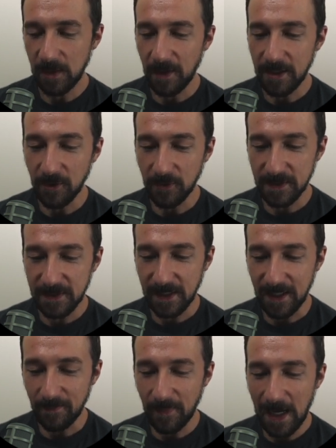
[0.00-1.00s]
You might notice
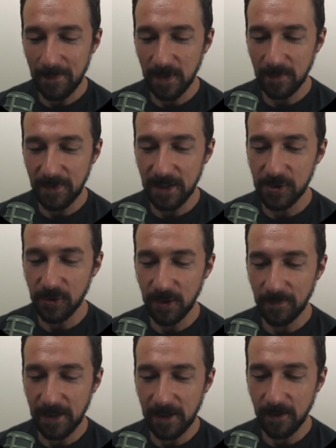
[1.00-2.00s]
a pop-up that showed
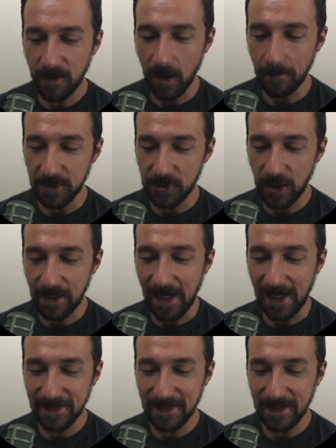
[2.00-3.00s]
up here, Compass tried to
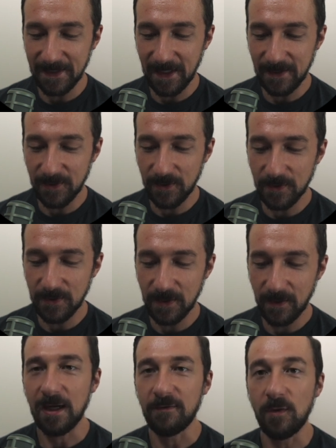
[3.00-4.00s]
access sensors.
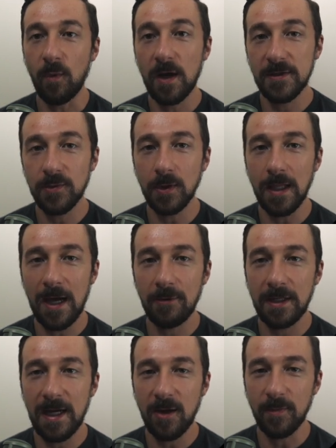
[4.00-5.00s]
If we want to allow
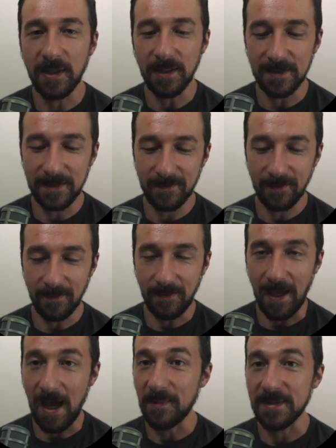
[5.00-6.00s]
it now because
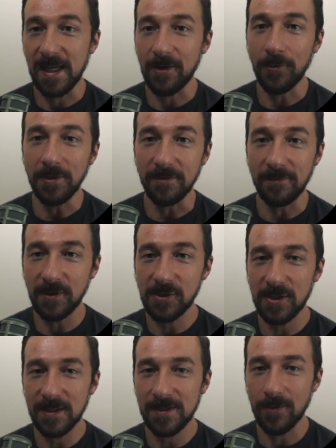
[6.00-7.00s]
the app is not going to
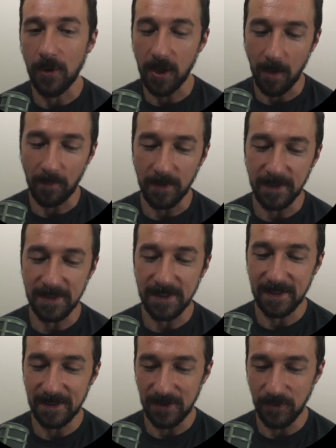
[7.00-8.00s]
function, so our Compass
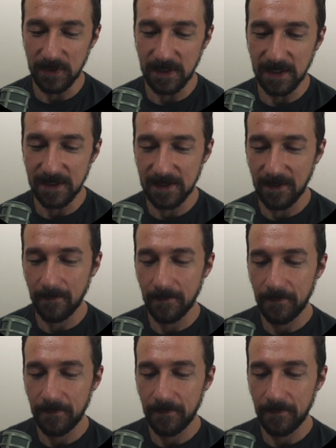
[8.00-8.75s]
is useless,